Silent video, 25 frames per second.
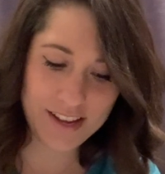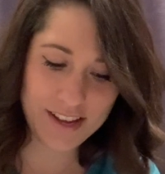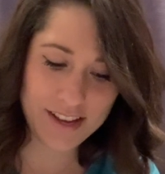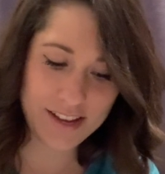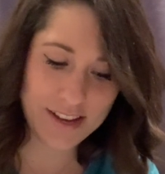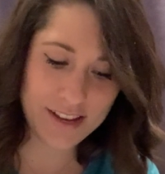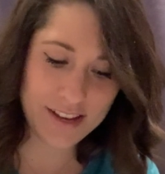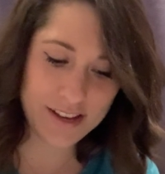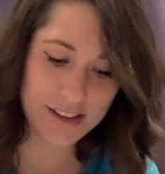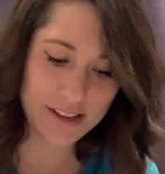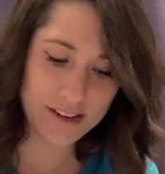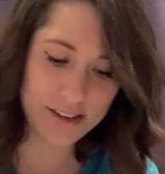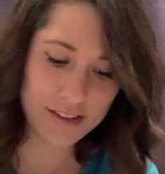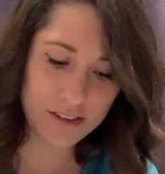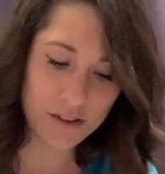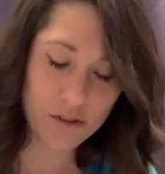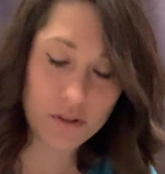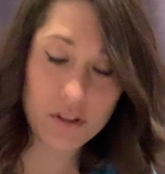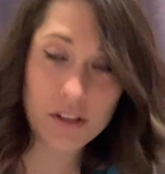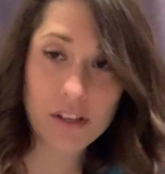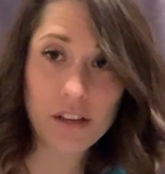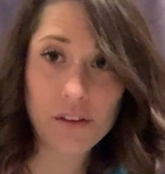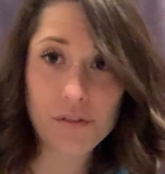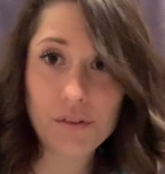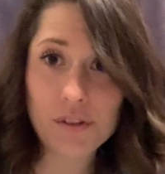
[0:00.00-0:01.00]
And you
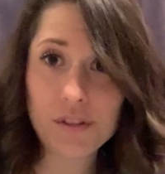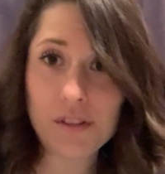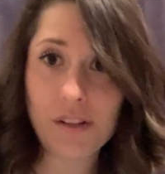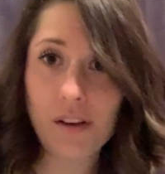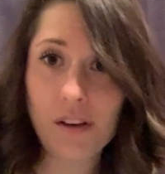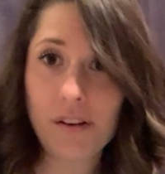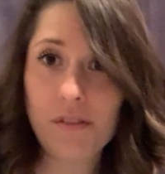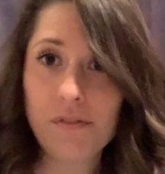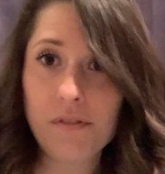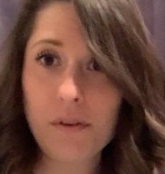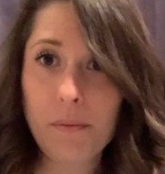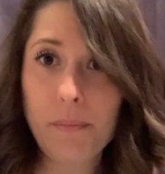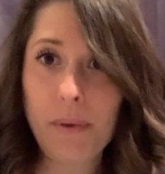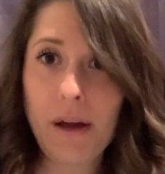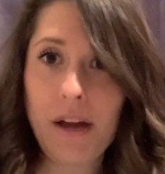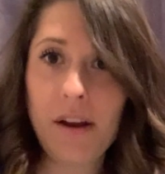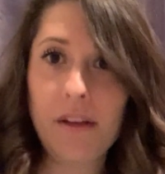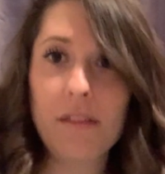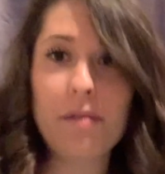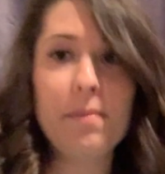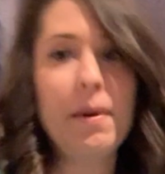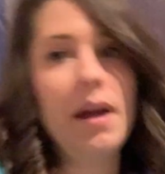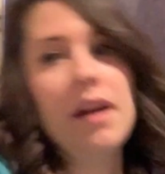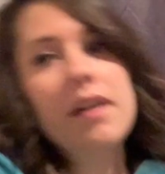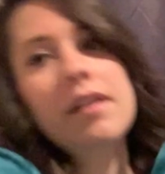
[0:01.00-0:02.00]
could give yourself a pat
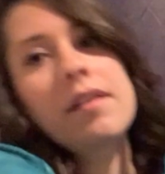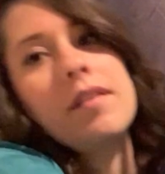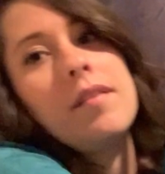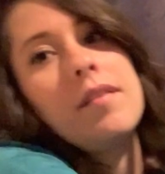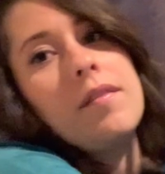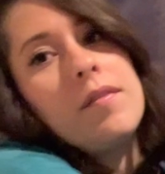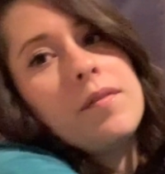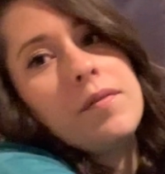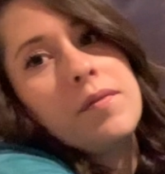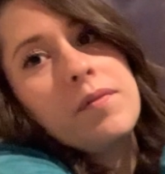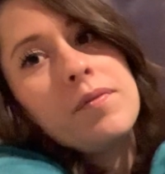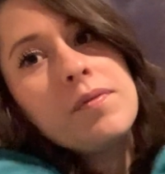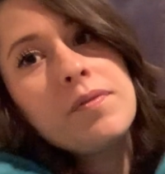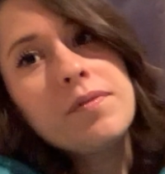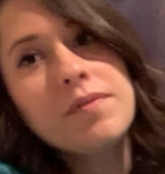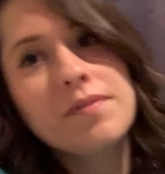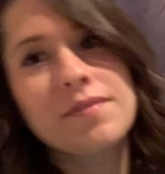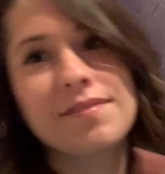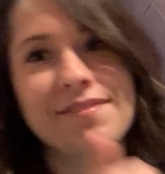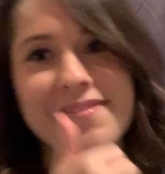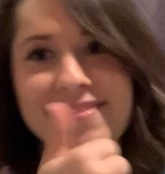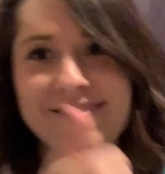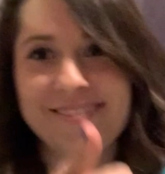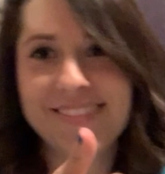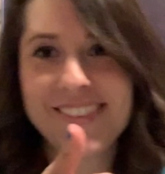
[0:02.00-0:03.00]
on the back.
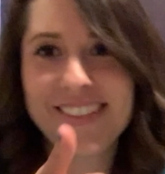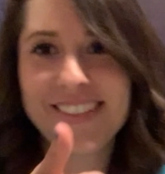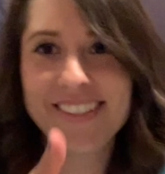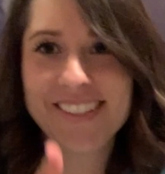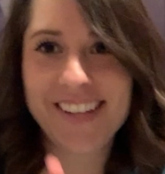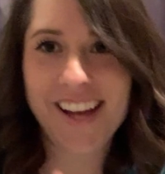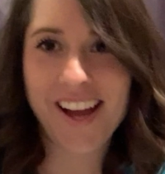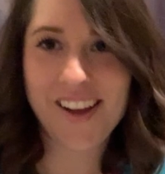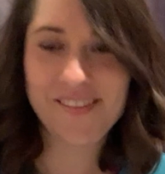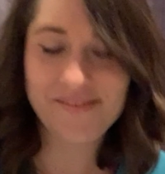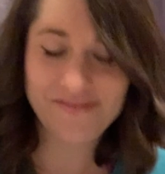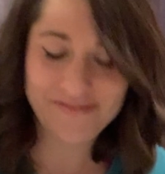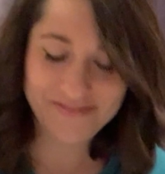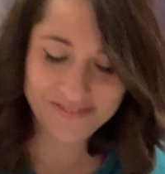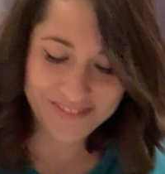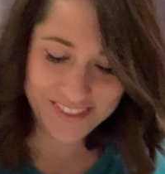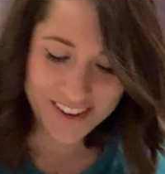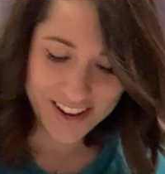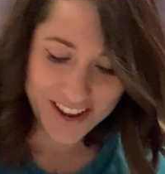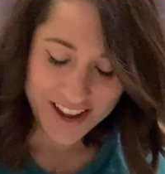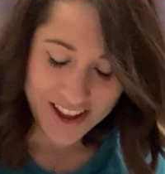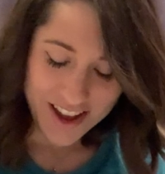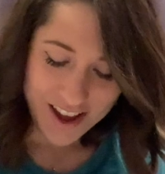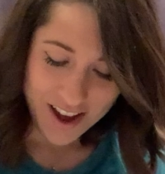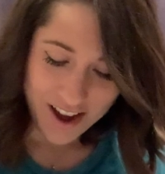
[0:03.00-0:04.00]
Good job.
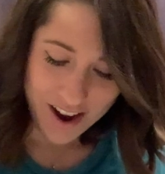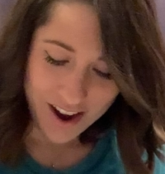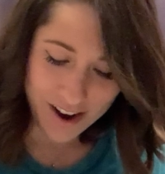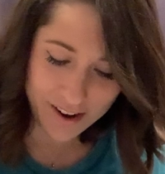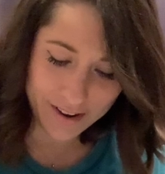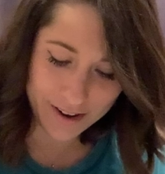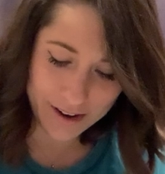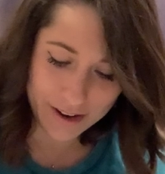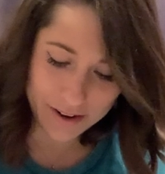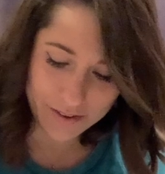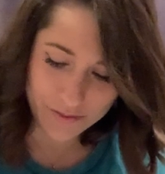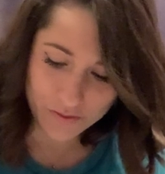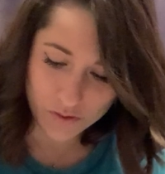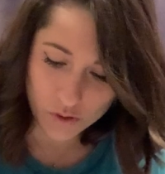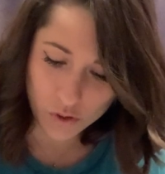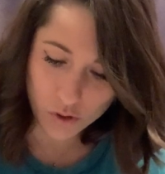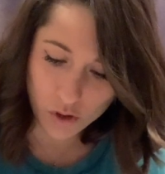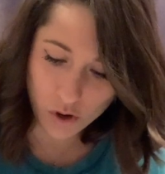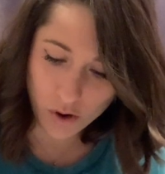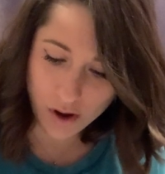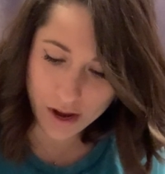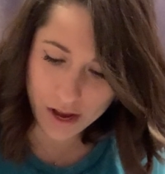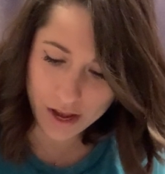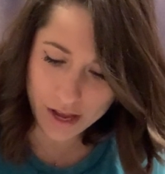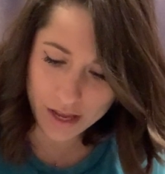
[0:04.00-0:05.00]
All right, so
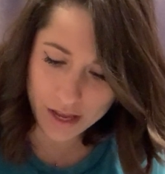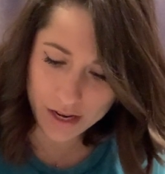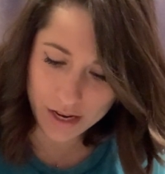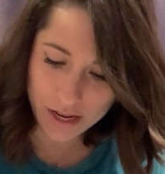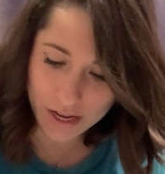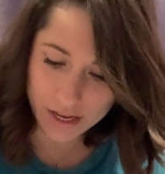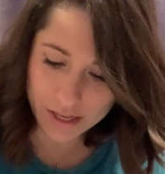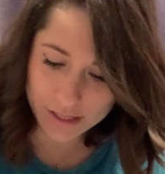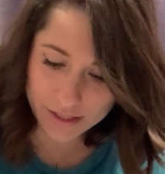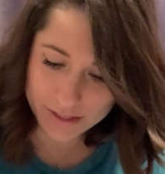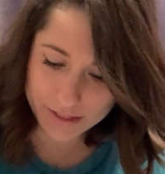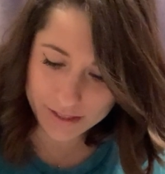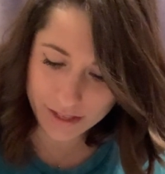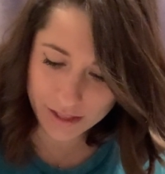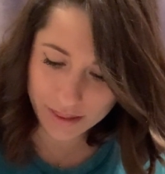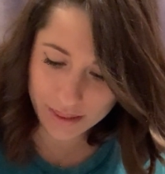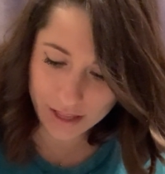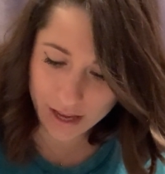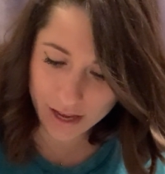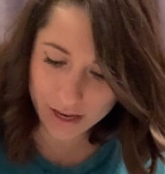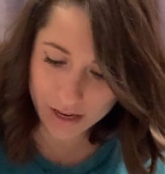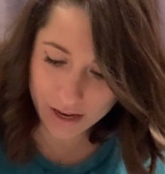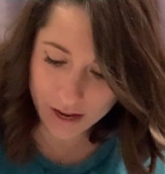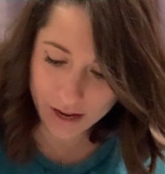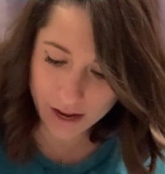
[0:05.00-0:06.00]
go ahead and set
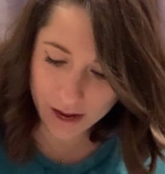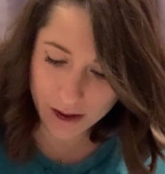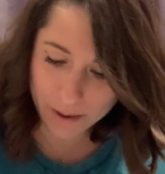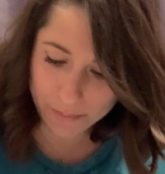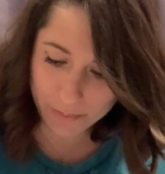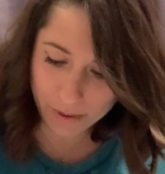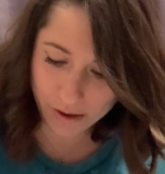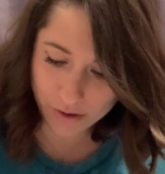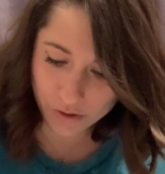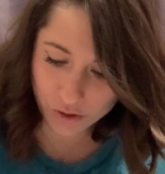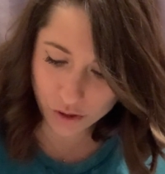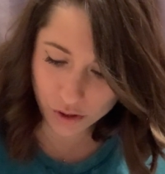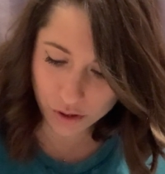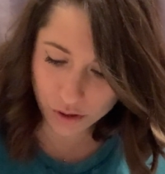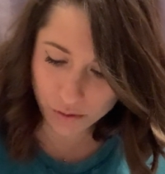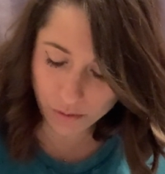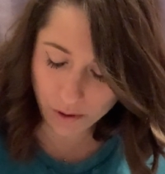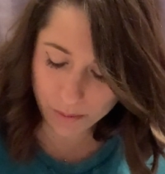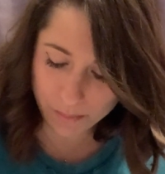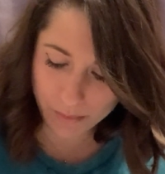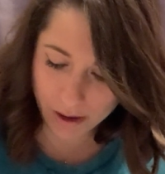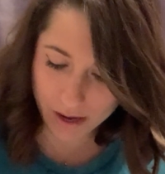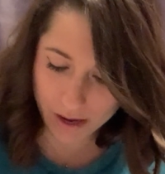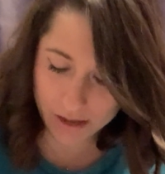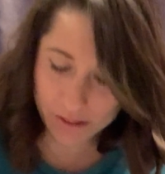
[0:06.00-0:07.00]
that up. I'll show you
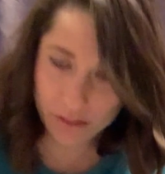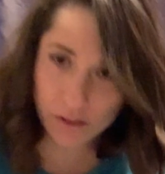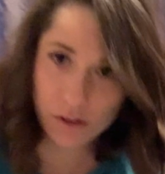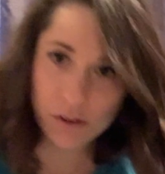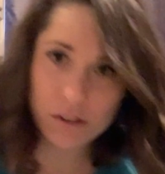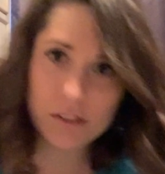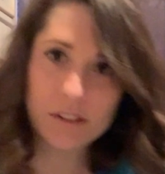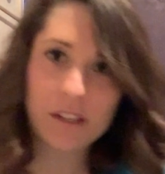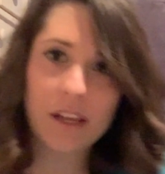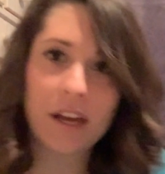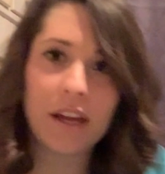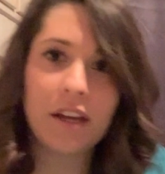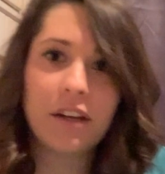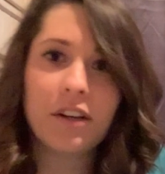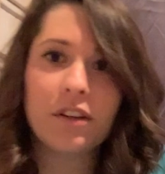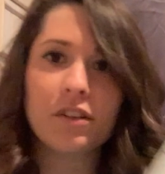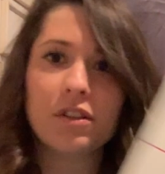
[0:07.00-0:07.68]
what mine looks like.